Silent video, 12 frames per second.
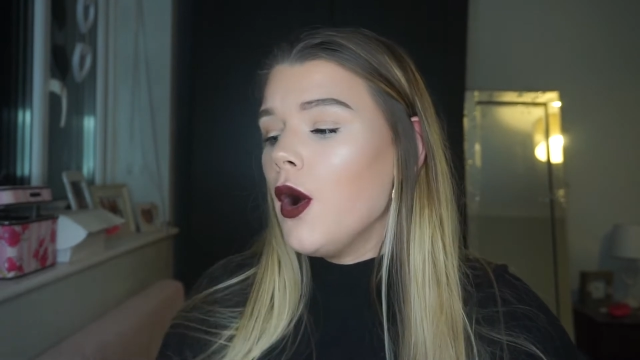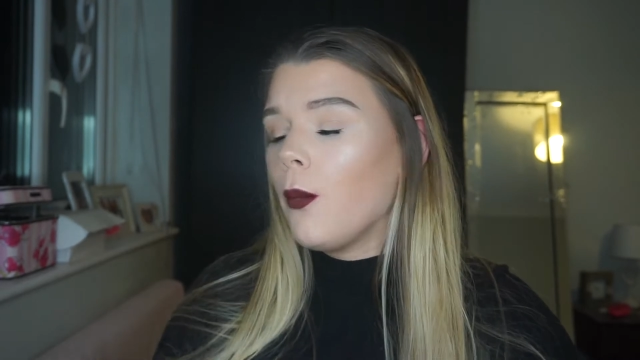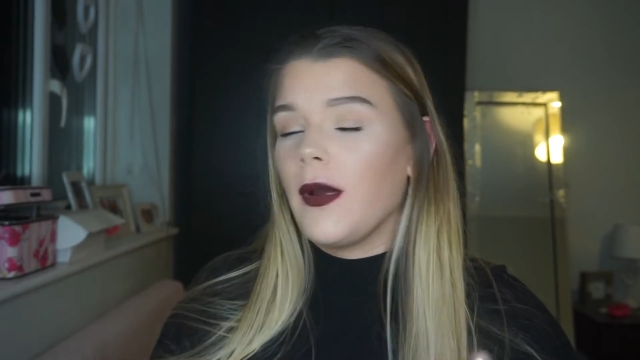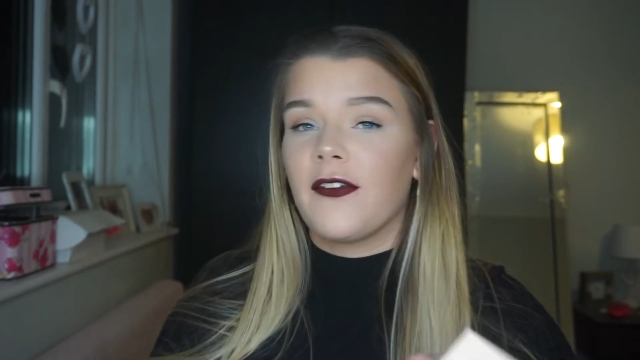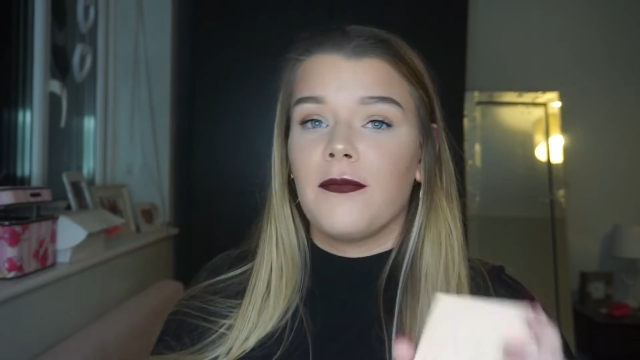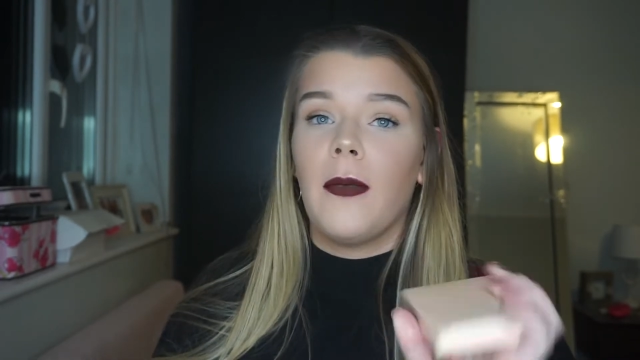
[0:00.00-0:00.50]

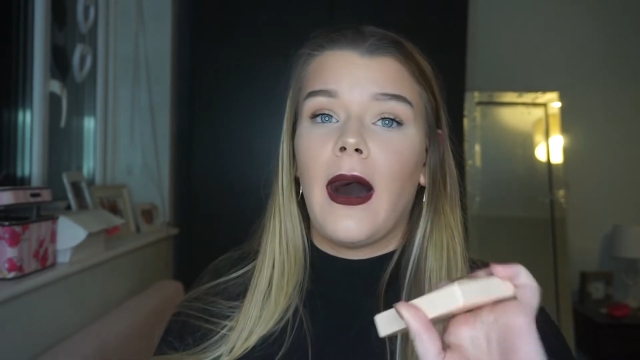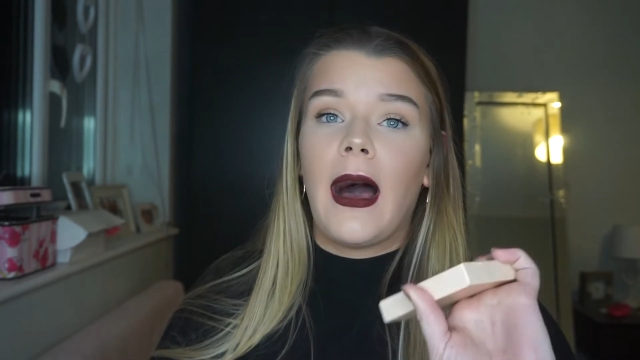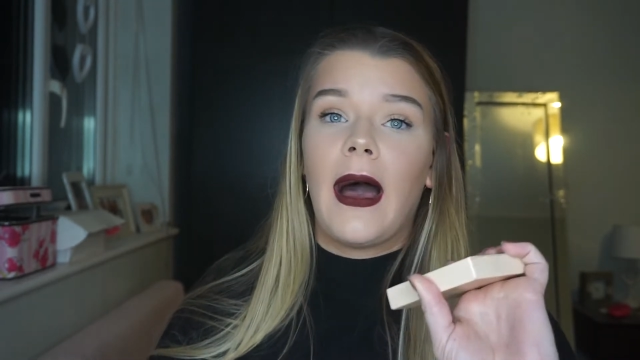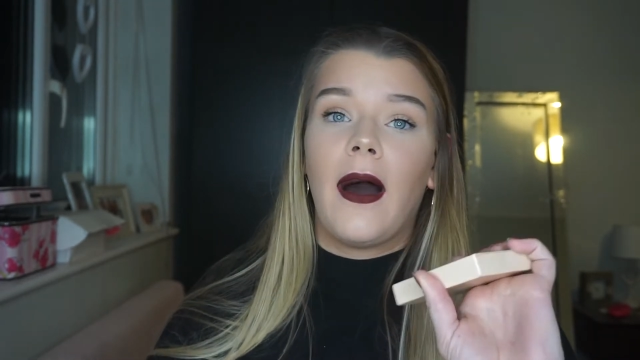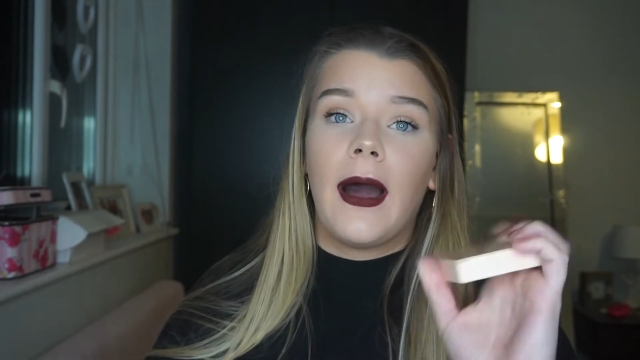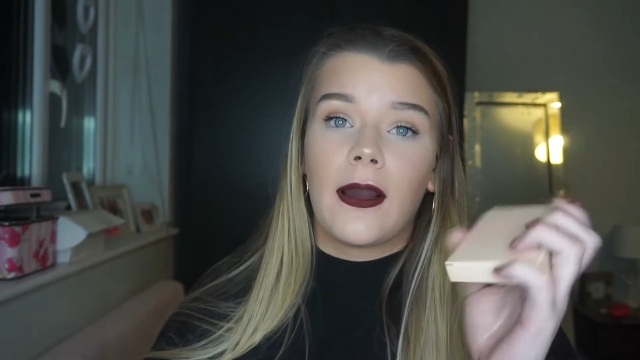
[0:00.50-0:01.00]
with
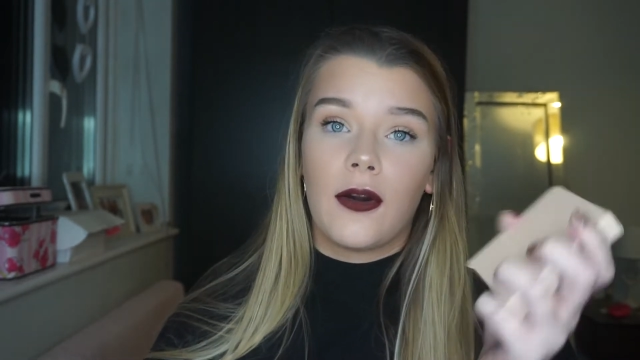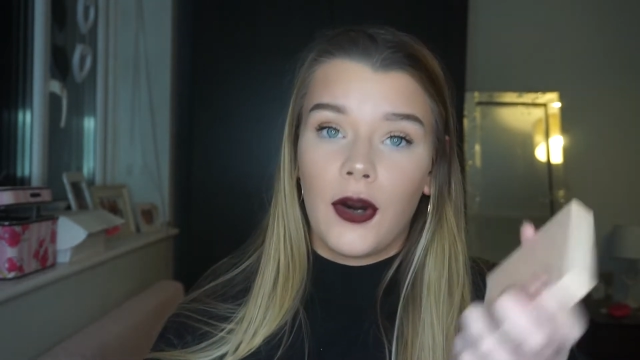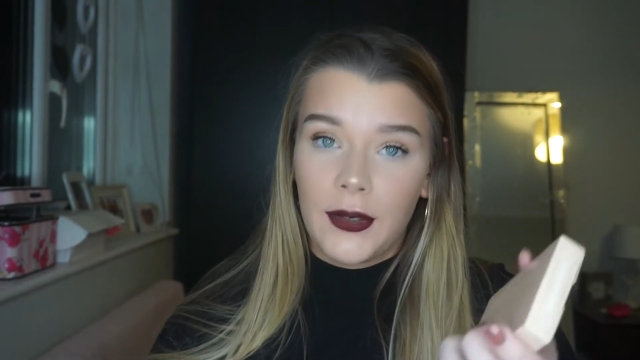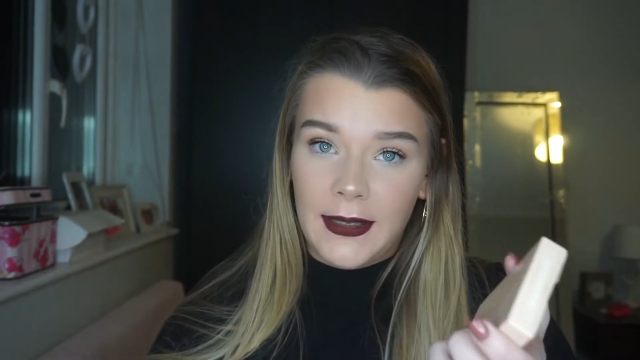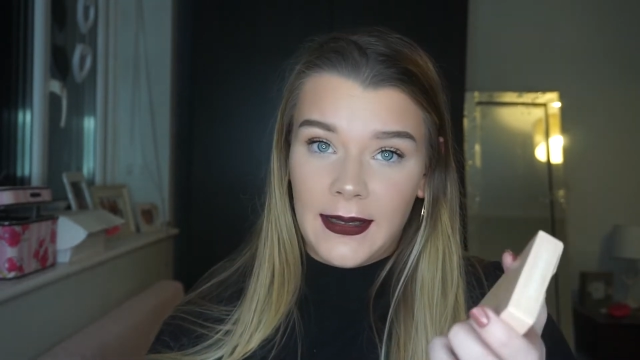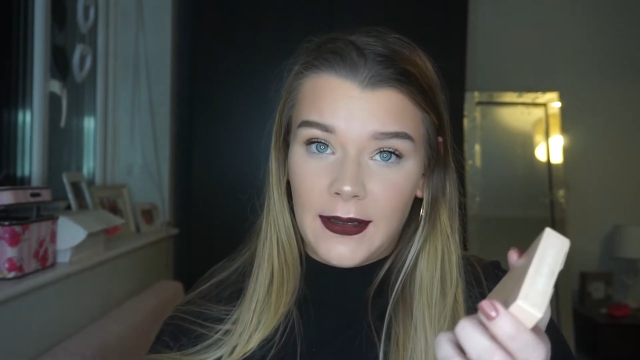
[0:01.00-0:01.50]
my
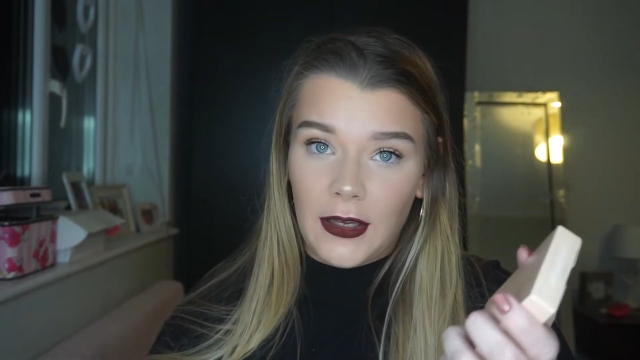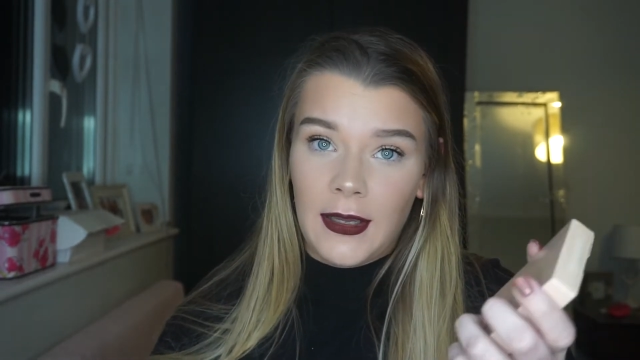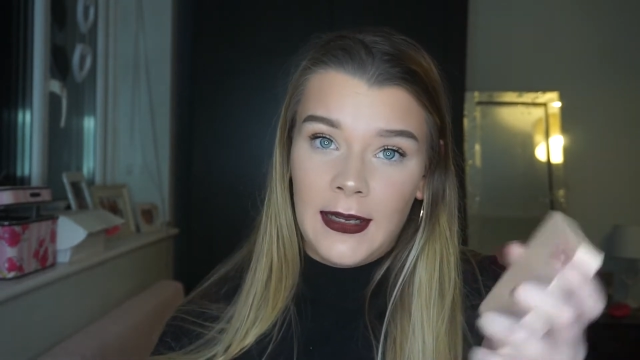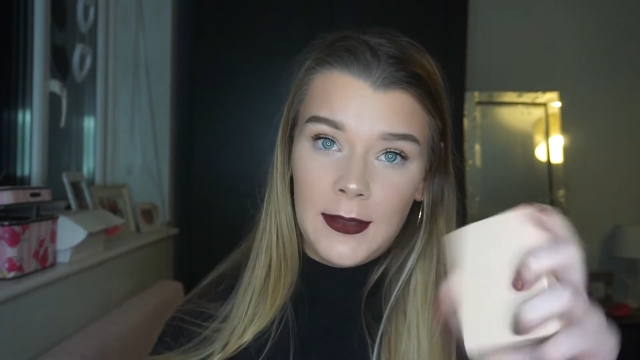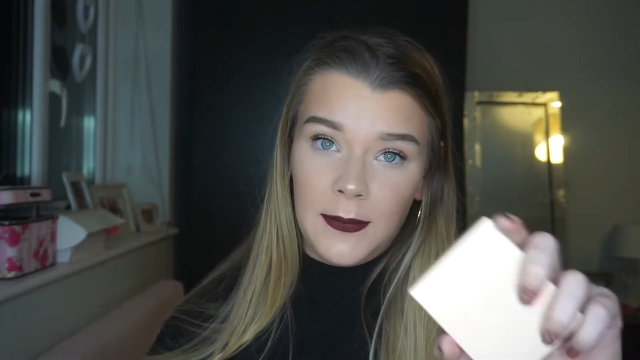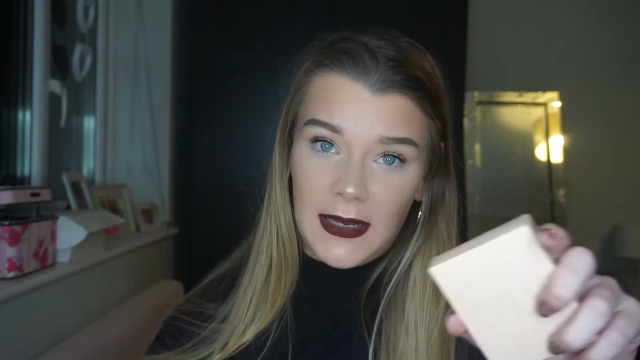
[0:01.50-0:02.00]
iconic
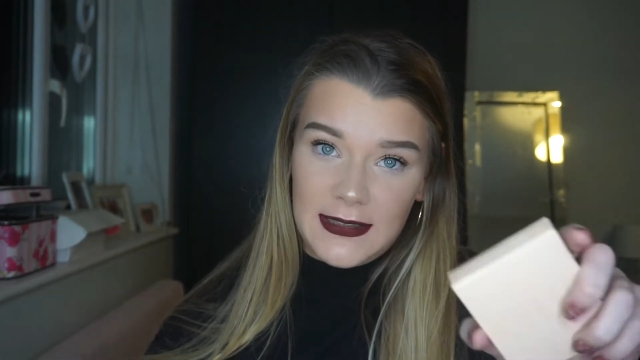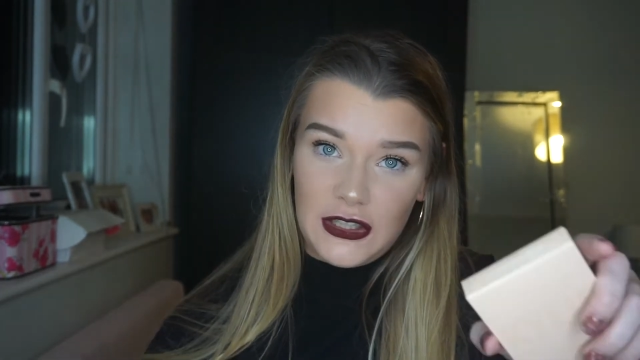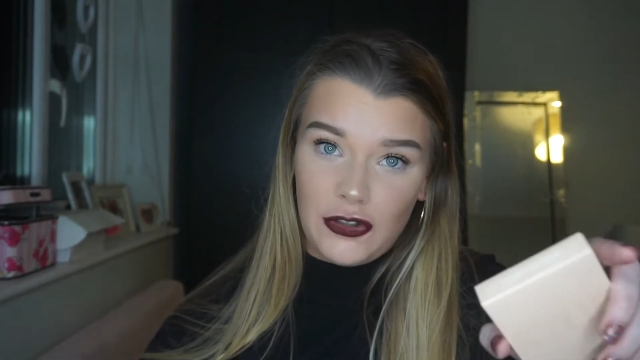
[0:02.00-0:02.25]
illuminator